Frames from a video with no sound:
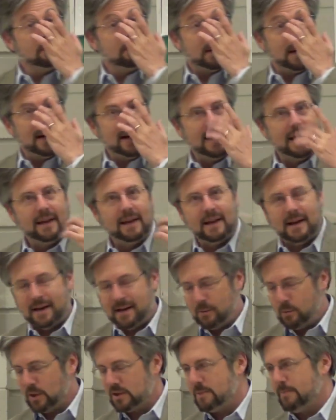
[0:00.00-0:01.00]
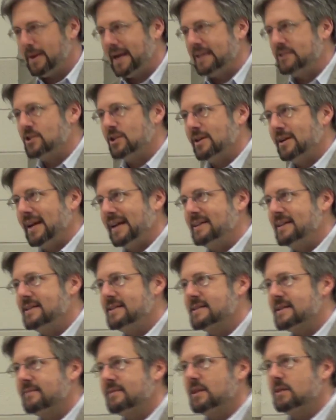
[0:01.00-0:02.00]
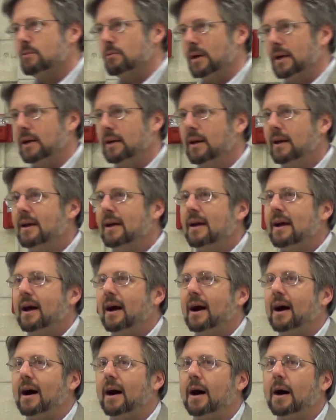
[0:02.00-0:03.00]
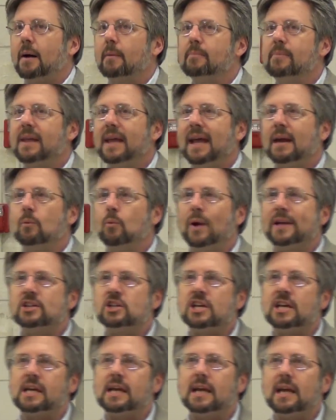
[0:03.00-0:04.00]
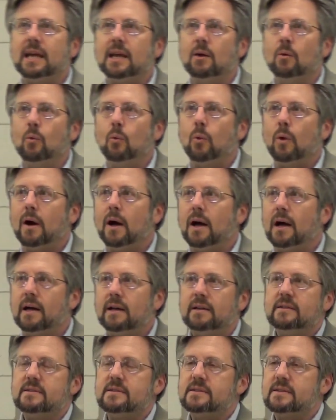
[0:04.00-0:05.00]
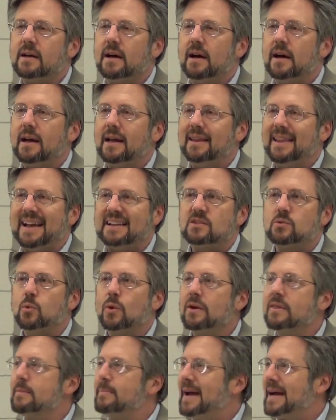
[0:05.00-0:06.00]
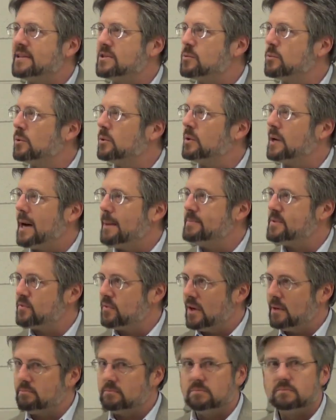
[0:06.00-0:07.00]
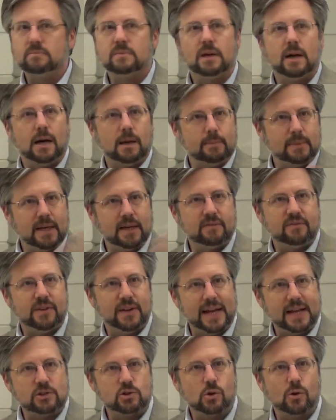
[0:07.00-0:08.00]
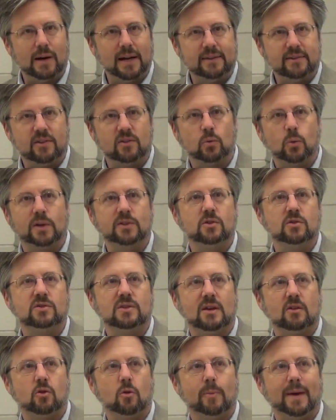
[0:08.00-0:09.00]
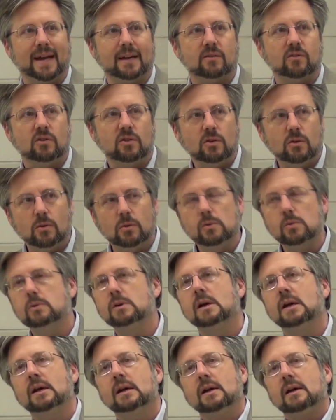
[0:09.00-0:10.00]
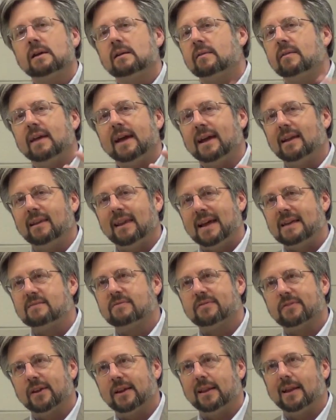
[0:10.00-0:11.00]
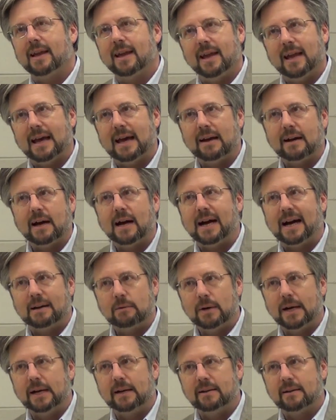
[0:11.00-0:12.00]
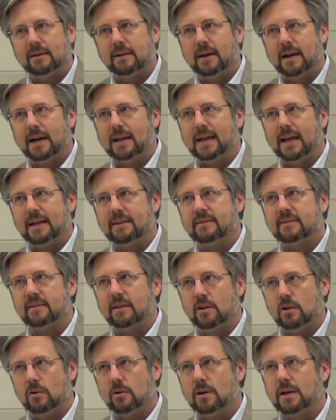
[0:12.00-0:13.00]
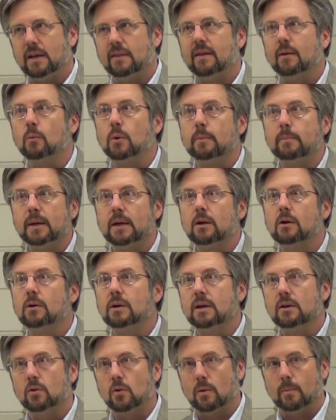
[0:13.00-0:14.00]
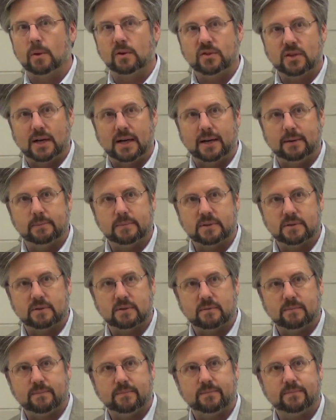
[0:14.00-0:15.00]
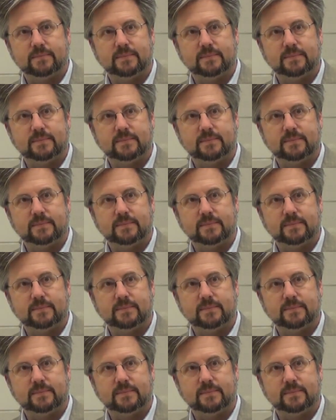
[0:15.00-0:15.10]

written by Walter Bagehot in 1873, in which he was, and that's where the Bagehot rule comes from. In a financial crisis, what do central banks do? They lend freely at a high rate against security that would be good in normal times.